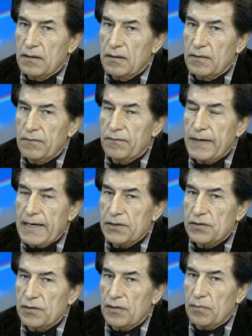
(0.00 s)

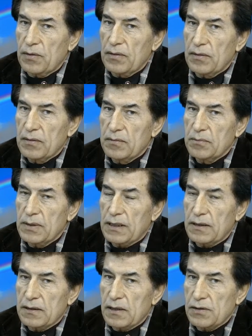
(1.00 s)
fashionable,
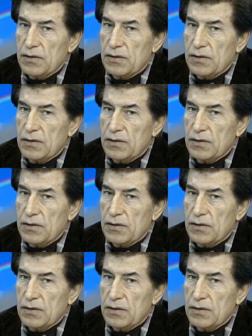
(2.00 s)
because it's